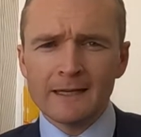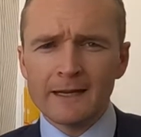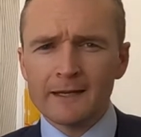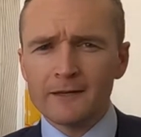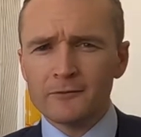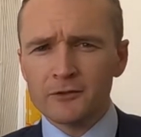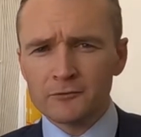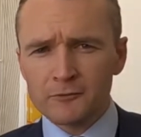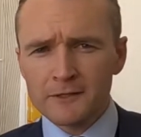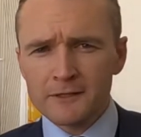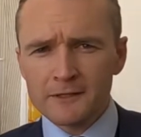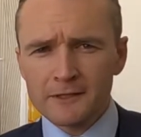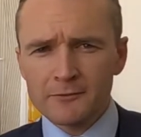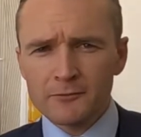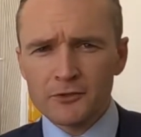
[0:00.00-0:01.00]
And I've just
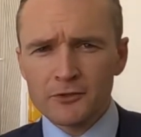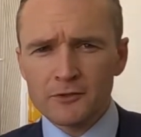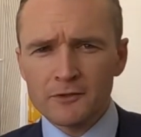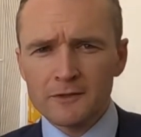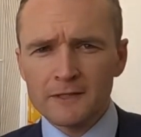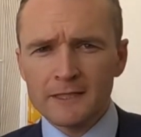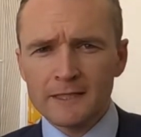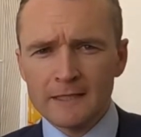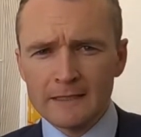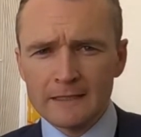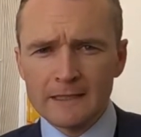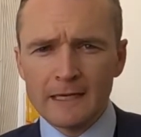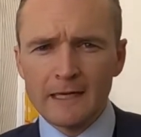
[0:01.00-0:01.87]
recently returned here.